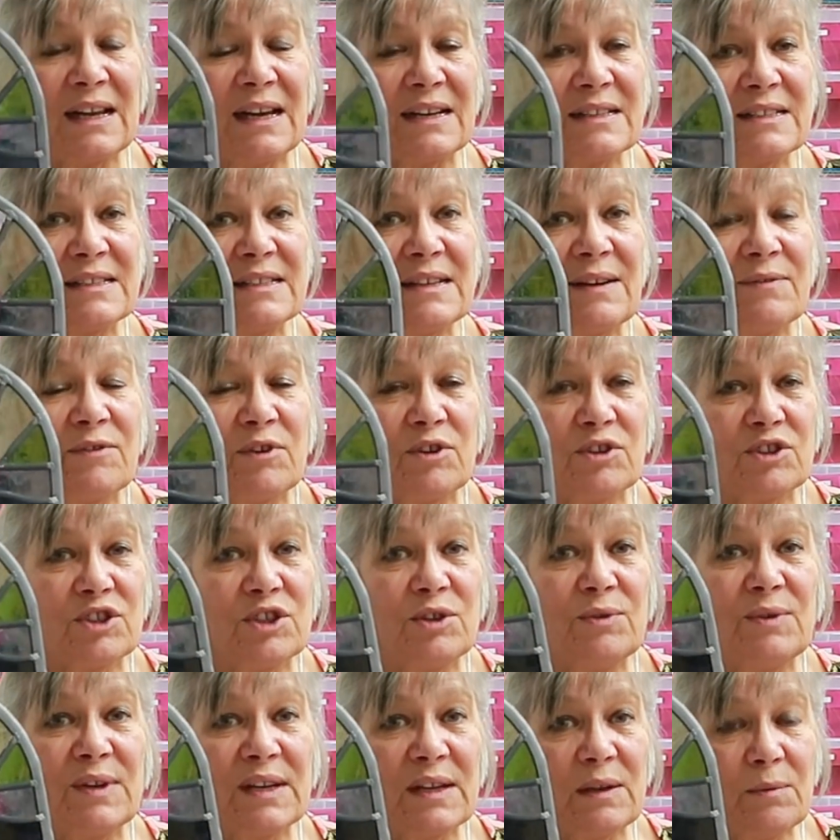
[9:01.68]
glass is I've got
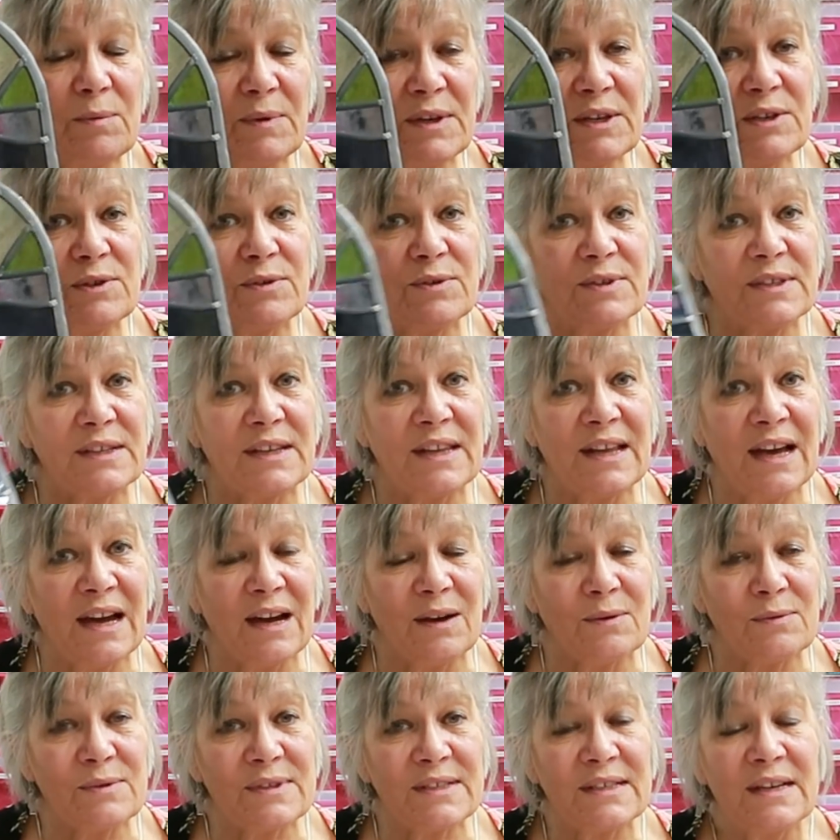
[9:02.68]
two little windows in the
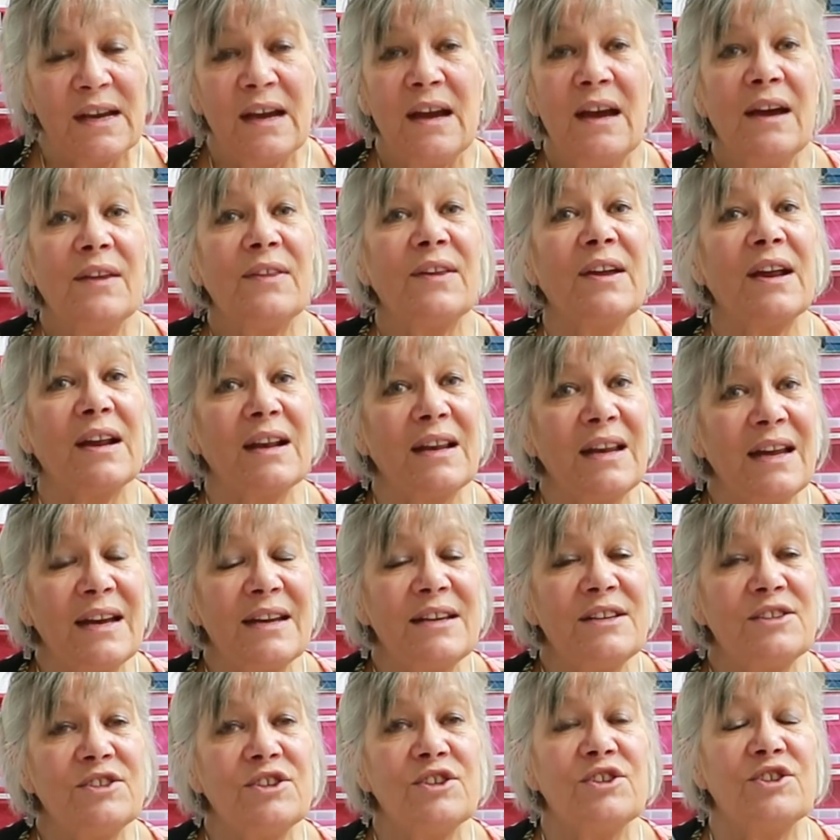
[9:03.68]
house that I'd
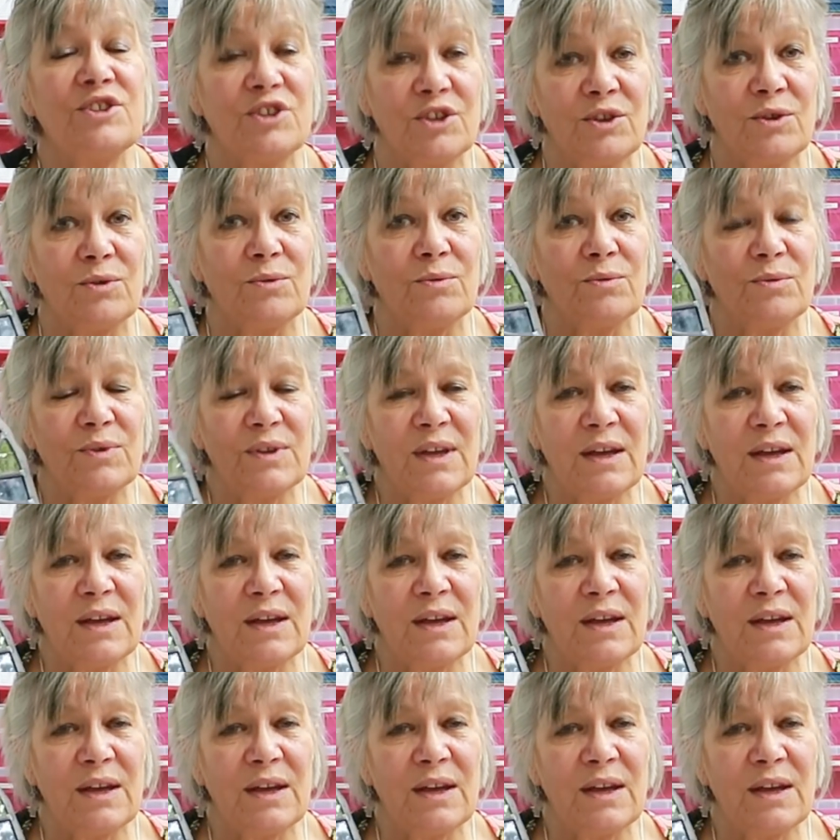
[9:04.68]
like to do.